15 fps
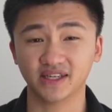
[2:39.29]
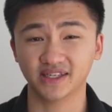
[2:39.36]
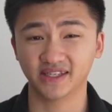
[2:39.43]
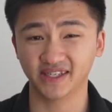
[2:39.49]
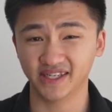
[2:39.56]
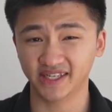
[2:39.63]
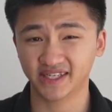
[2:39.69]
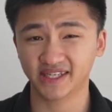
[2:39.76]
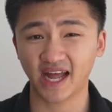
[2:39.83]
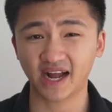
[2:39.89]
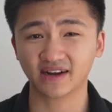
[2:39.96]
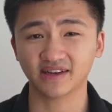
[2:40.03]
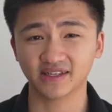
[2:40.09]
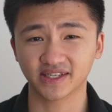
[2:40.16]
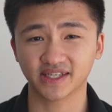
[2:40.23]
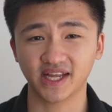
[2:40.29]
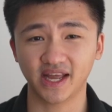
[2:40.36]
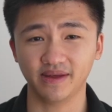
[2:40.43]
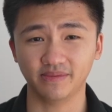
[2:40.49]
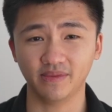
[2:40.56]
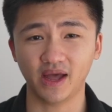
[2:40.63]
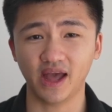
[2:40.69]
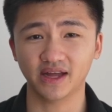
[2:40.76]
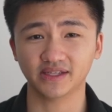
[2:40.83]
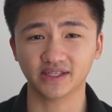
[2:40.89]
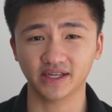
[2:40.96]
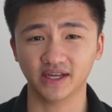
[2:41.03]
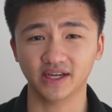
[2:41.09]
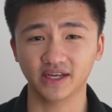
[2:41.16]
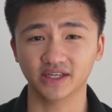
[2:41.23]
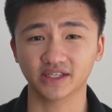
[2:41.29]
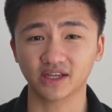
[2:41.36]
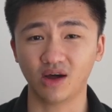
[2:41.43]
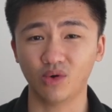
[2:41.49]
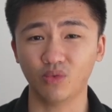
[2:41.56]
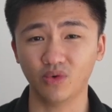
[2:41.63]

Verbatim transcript: is exactly same as it is on